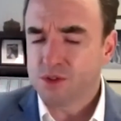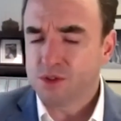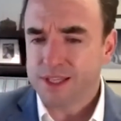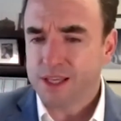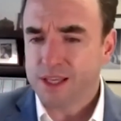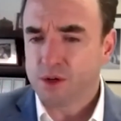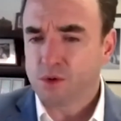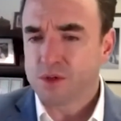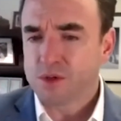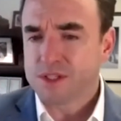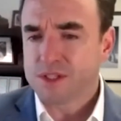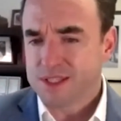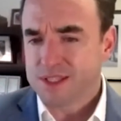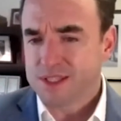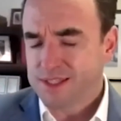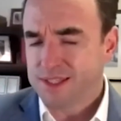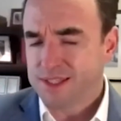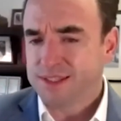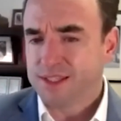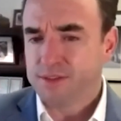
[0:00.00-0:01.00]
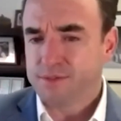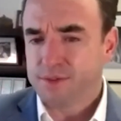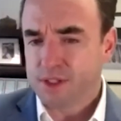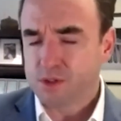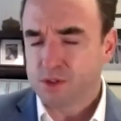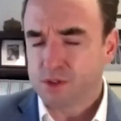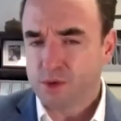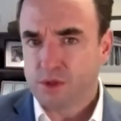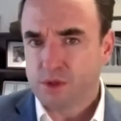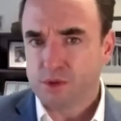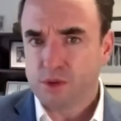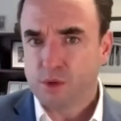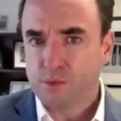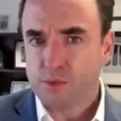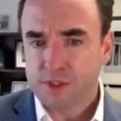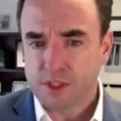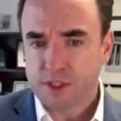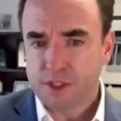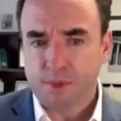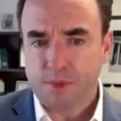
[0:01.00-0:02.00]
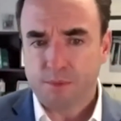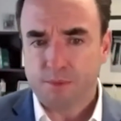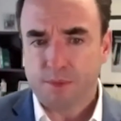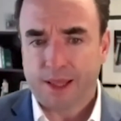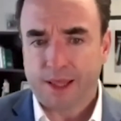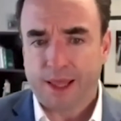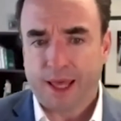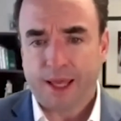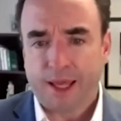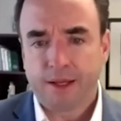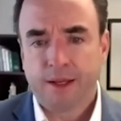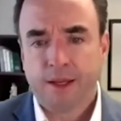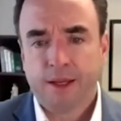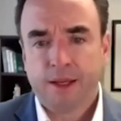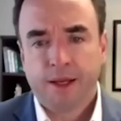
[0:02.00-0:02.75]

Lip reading: say or assisted living, so I don't know what you mean by that,